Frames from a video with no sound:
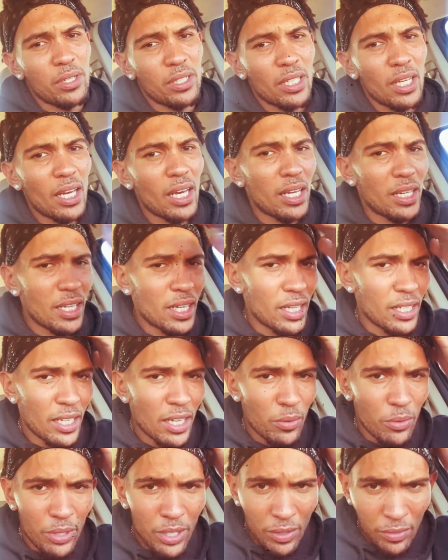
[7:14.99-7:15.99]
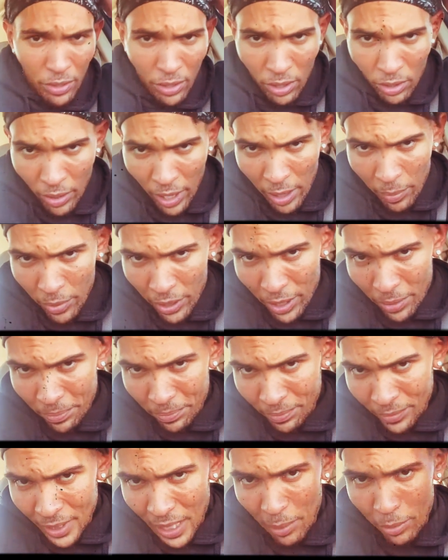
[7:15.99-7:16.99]
Yeah, whatever, right? But
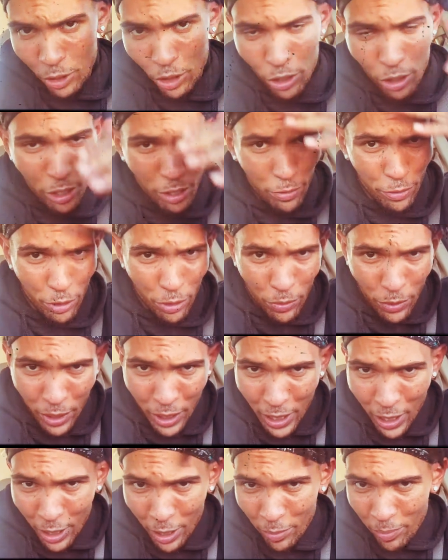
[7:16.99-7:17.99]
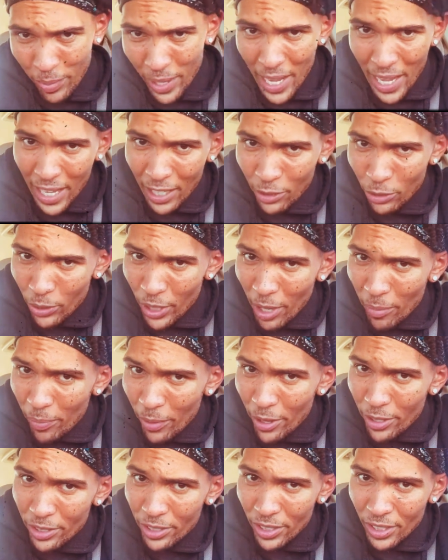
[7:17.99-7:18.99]
I'm sure if you really look back through that
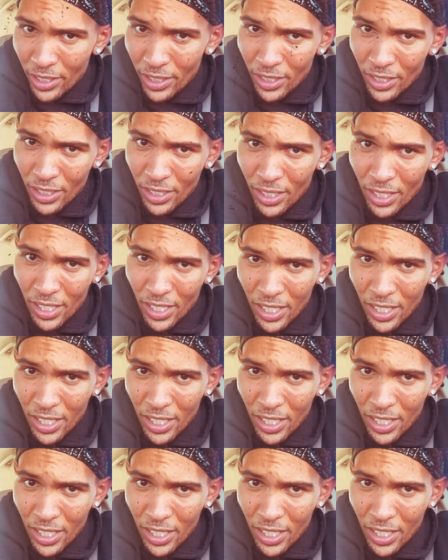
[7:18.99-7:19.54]
person's,